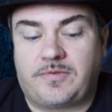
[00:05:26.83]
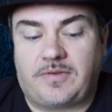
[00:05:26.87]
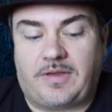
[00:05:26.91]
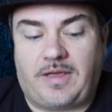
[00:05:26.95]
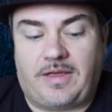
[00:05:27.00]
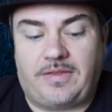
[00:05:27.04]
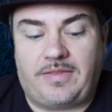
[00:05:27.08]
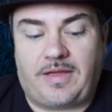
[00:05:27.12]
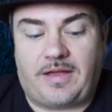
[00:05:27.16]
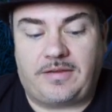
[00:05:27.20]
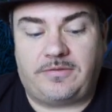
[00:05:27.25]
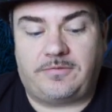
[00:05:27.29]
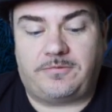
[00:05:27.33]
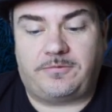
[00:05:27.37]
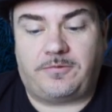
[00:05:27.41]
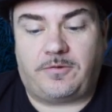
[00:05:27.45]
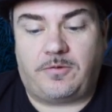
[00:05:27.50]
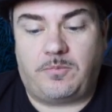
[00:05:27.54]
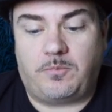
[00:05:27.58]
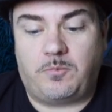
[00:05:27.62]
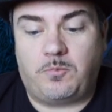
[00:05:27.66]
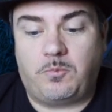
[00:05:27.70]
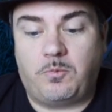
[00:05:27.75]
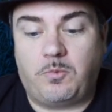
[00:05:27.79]
Okay, that's
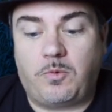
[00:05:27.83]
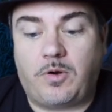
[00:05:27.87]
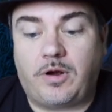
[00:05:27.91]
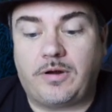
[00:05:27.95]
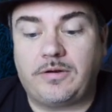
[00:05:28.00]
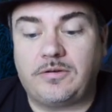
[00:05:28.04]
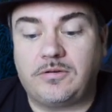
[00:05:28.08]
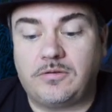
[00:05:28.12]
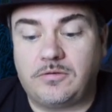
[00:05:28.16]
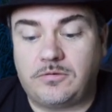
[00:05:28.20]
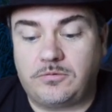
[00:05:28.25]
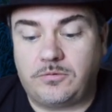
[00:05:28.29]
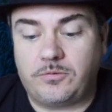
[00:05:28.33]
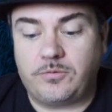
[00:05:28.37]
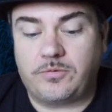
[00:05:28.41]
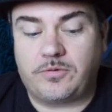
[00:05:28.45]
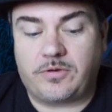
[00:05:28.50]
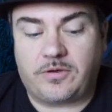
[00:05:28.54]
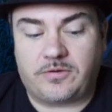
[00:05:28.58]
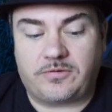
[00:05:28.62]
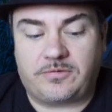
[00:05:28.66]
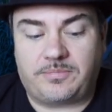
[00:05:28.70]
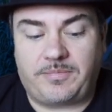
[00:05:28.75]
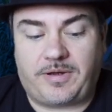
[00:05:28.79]
from one
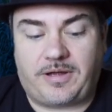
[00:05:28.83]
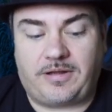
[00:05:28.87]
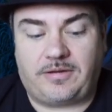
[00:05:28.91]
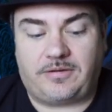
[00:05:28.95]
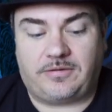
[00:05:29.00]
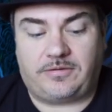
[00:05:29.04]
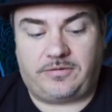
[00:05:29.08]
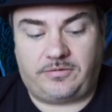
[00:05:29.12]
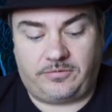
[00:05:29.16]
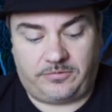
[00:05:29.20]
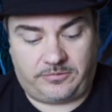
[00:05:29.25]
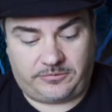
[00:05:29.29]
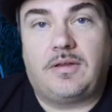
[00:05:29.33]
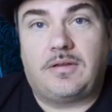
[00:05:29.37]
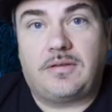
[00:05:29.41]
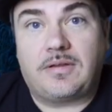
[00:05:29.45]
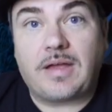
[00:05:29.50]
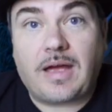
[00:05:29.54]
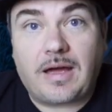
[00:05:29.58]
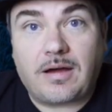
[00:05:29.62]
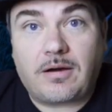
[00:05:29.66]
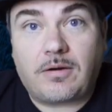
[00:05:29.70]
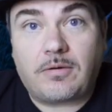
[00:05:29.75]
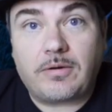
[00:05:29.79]
glucose molecule.
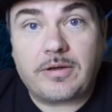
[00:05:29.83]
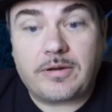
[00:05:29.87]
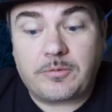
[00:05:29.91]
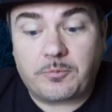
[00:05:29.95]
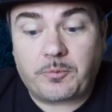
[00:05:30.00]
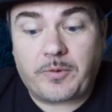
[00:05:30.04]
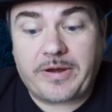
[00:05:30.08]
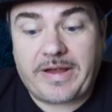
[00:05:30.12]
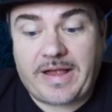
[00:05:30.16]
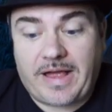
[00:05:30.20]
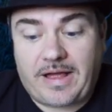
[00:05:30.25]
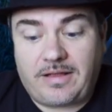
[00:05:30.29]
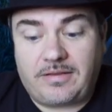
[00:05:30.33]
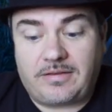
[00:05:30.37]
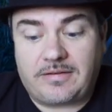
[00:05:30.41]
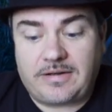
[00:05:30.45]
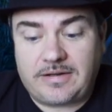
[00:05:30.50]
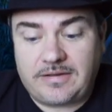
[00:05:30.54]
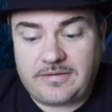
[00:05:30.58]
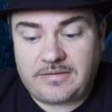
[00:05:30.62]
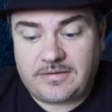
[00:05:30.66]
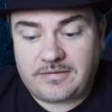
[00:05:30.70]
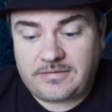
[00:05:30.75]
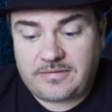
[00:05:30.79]
Now, in
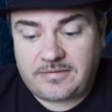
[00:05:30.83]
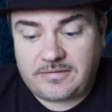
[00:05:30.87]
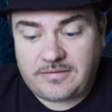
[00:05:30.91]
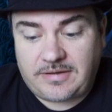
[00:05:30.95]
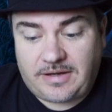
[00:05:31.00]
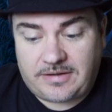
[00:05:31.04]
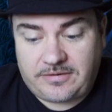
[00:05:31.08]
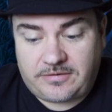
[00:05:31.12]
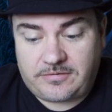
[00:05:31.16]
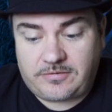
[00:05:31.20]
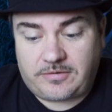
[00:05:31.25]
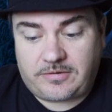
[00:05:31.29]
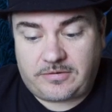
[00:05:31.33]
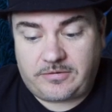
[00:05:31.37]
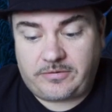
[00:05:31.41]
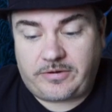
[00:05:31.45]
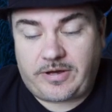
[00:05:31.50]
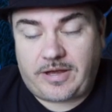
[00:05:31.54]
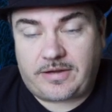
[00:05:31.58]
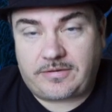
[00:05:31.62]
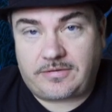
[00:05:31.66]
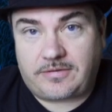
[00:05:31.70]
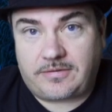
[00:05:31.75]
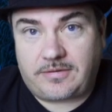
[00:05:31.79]
reality, this is not the citric
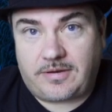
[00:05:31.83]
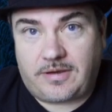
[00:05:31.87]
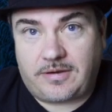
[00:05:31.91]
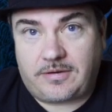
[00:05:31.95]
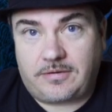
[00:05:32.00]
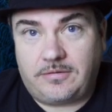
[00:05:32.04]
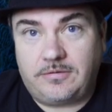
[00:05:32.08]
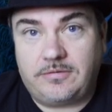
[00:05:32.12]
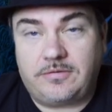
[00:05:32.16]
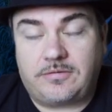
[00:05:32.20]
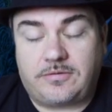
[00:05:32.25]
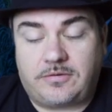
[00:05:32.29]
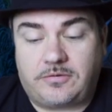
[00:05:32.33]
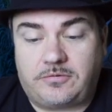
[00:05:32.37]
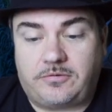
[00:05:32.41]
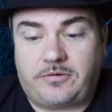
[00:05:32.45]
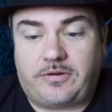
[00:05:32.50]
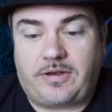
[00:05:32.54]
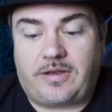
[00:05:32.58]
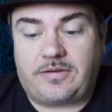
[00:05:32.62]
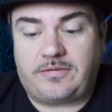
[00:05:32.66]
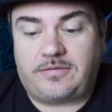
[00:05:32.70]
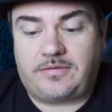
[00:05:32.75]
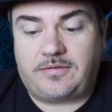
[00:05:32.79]
acid cycle. The
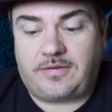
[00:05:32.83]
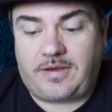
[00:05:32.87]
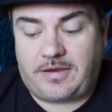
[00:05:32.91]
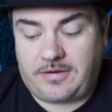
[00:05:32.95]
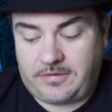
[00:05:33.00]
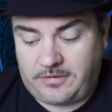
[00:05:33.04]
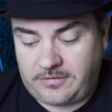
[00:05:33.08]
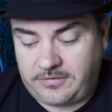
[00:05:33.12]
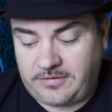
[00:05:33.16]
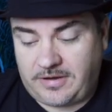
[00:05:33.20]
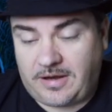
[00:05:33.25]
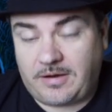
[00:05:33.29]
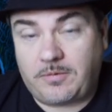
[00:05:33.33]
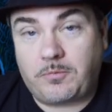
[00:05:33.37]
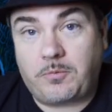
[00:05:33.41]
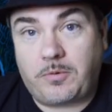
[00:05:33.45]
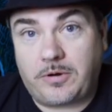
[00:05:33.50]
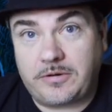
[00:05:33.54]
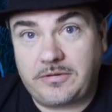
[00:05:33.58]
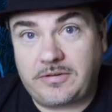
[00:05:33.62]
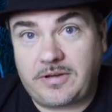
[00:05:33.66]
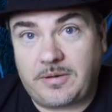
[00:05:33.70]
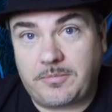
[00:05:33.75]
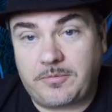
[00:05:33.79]
citric acid cycle is not
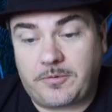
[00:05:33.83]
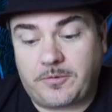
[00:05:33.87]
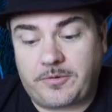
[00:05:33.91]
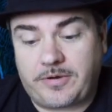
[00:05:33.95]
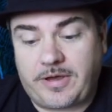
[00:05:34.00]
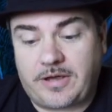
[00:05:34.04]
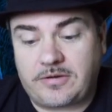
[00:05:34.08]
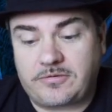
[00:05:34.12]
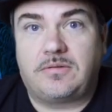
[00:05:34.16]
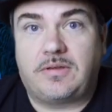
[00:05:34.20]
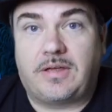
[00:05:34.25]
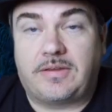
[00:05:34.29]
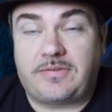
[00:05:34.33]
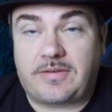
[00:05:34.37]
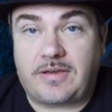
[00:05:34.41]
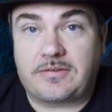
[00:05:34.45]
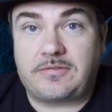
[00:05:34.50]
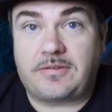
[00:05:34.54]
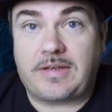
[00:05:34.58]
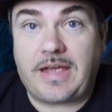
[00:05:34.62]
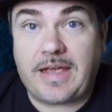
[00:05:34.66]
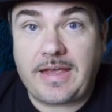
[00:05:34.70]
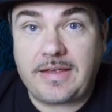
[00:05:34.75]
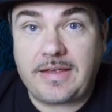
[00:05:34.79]
one chemical reaction. It's actually